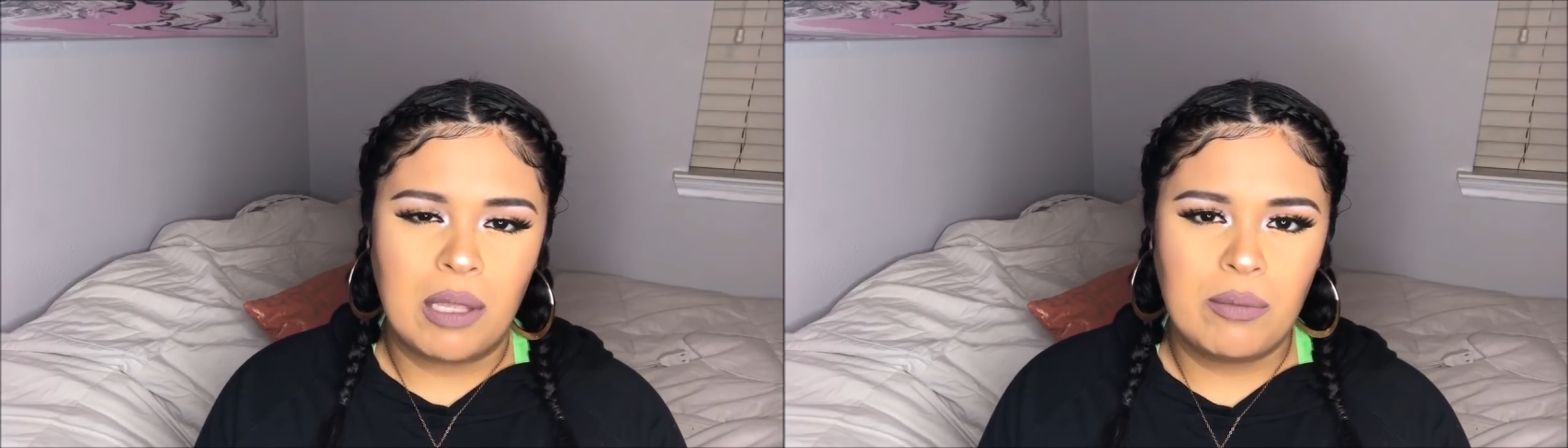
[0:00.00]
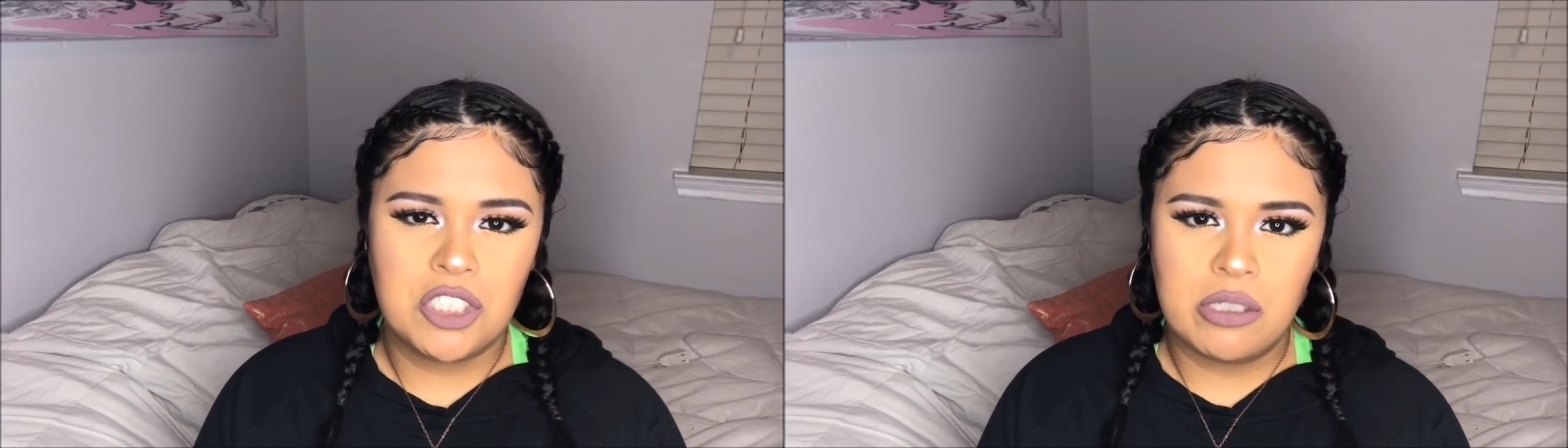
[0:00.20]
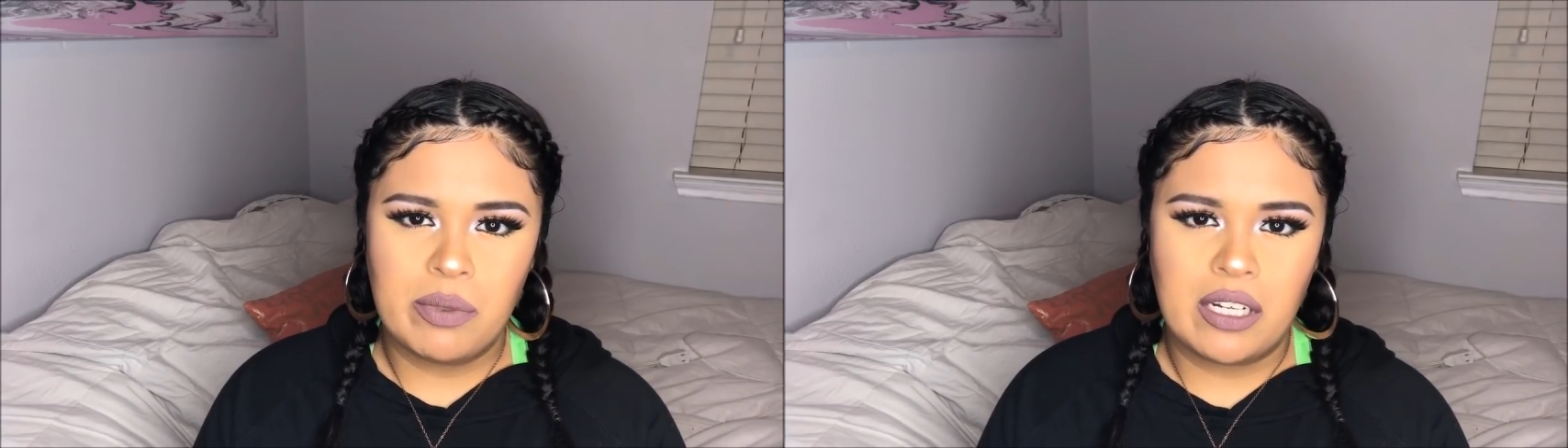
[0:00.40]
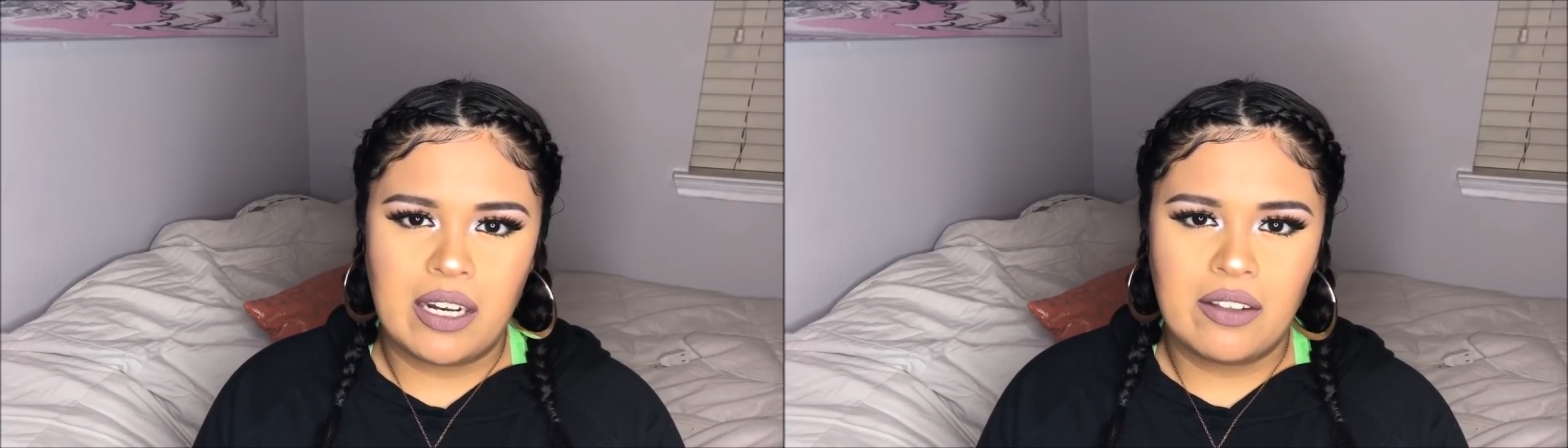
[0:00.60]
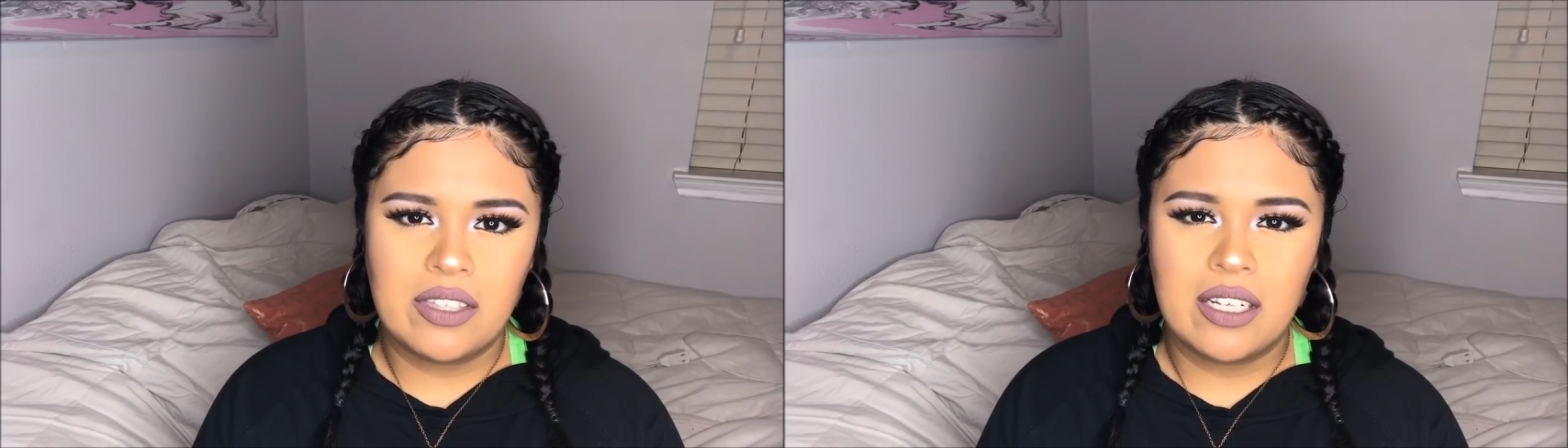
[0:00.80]
maybe shipping
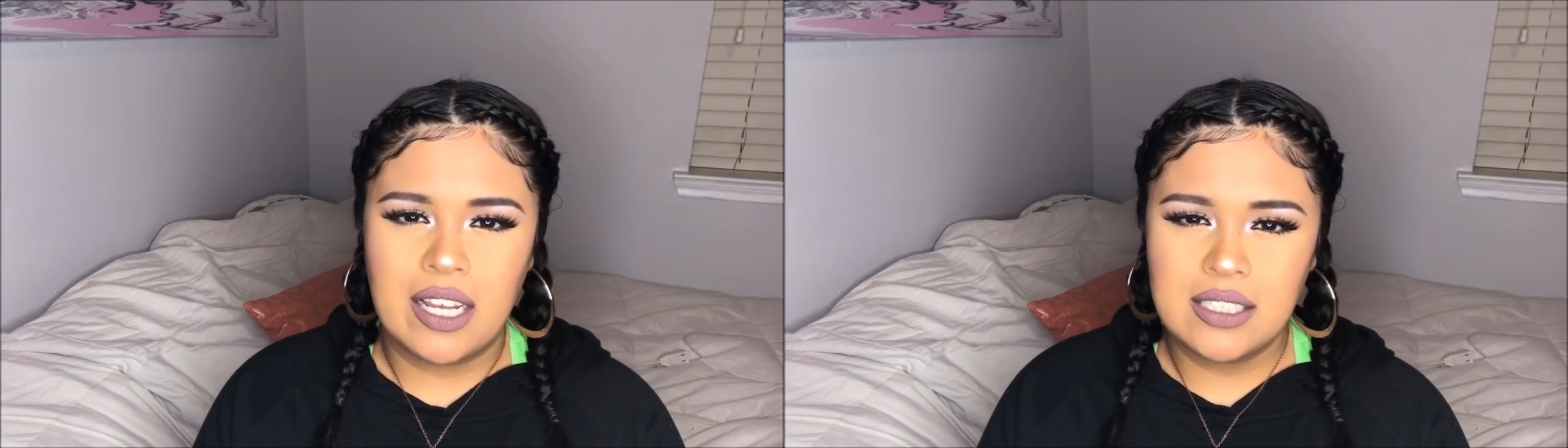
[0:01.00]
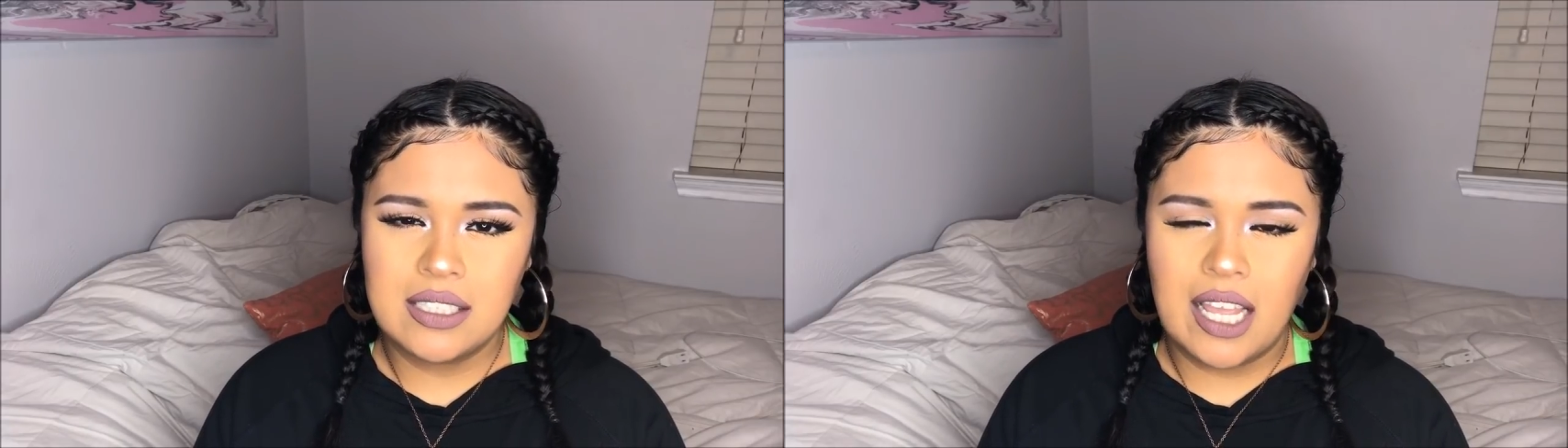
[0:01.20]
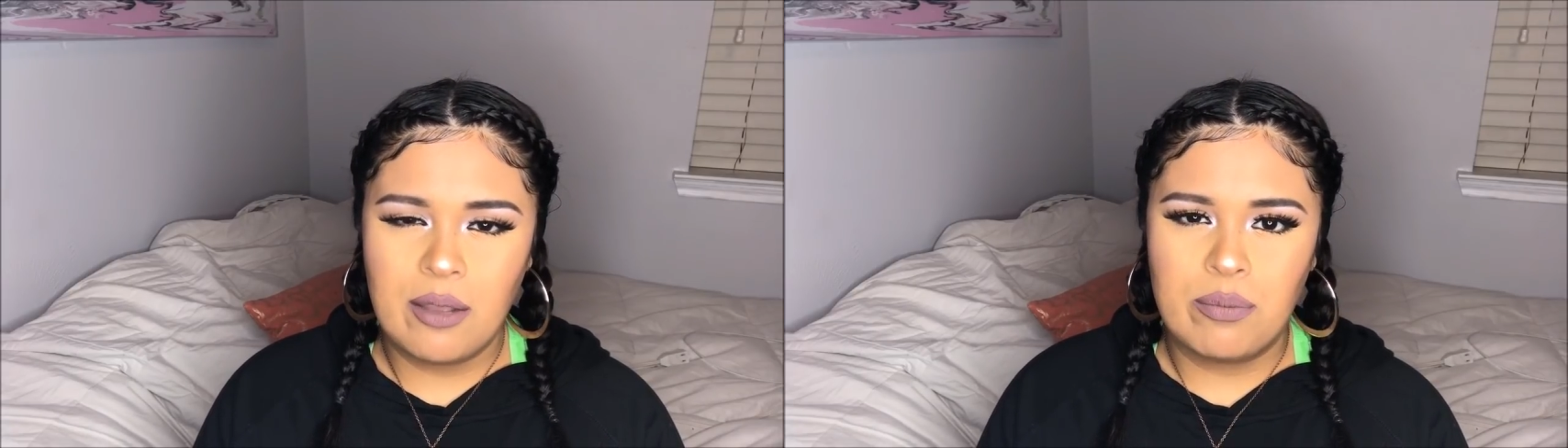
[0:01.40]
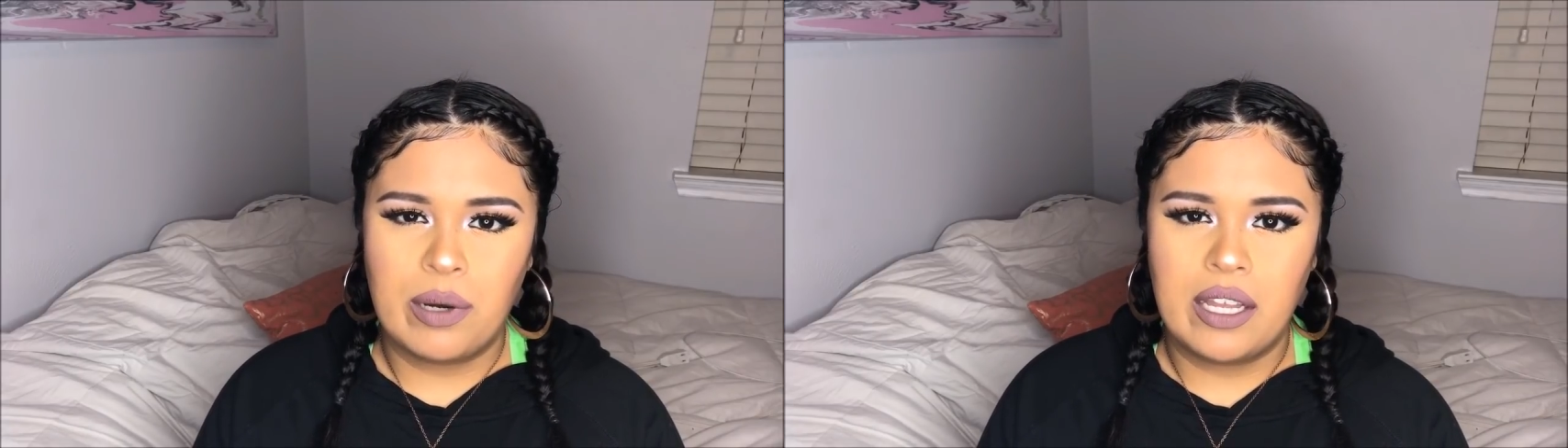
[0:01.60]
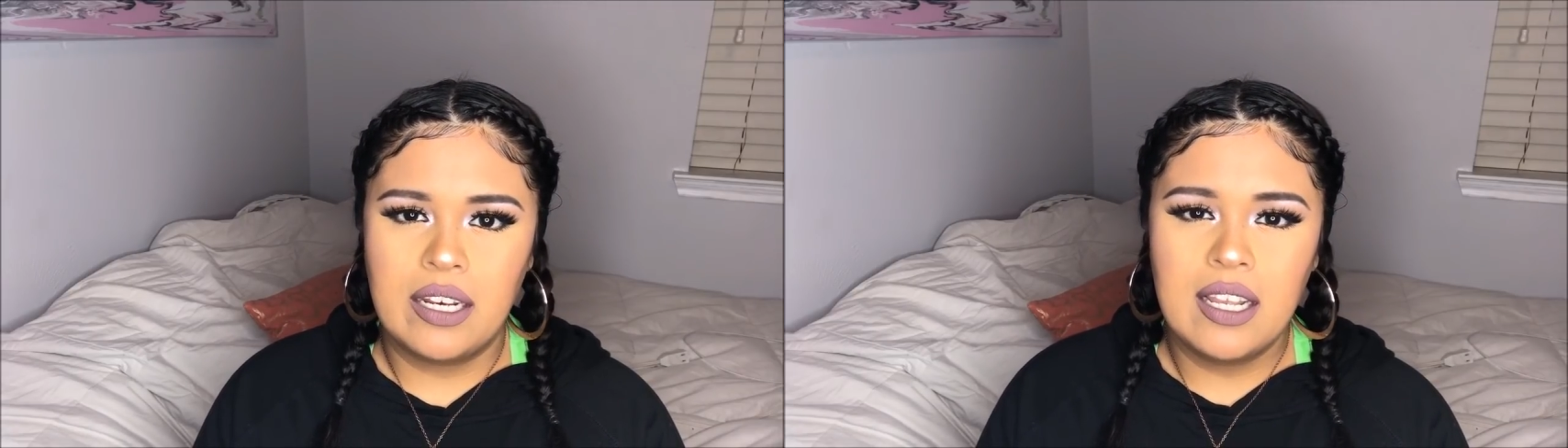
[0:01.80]
it out the next day,
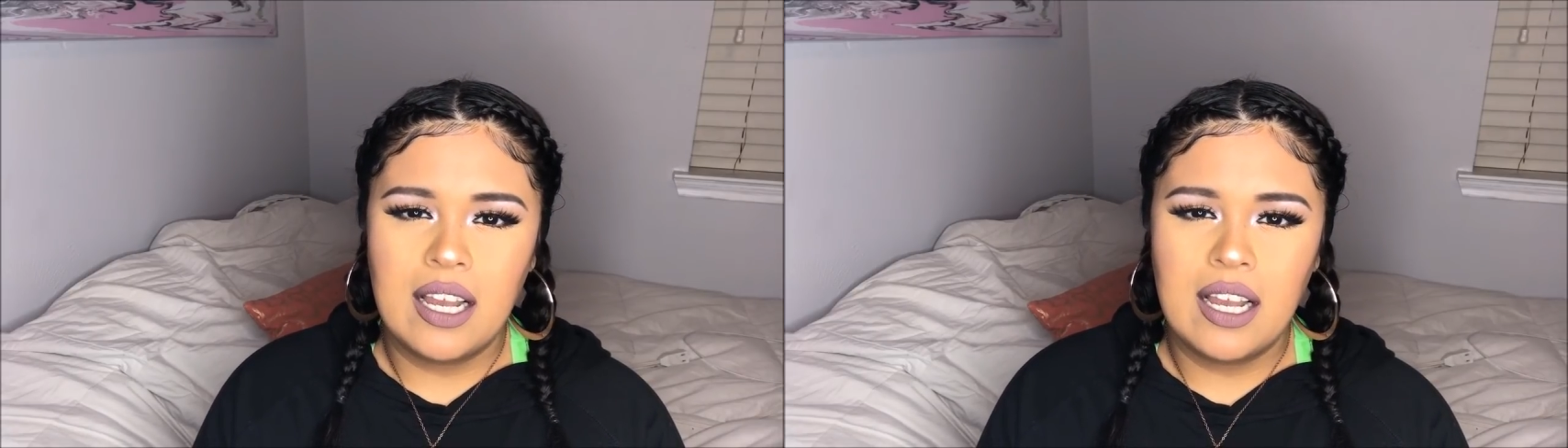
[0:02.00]
but